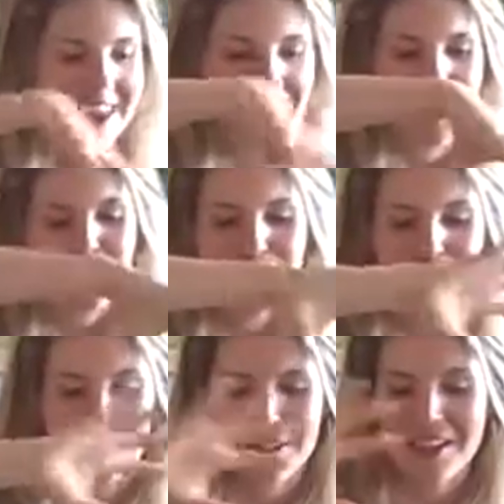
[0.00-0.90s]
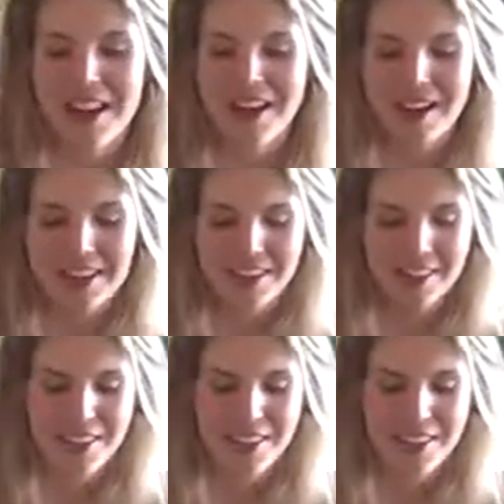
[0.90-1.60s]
The elements on the side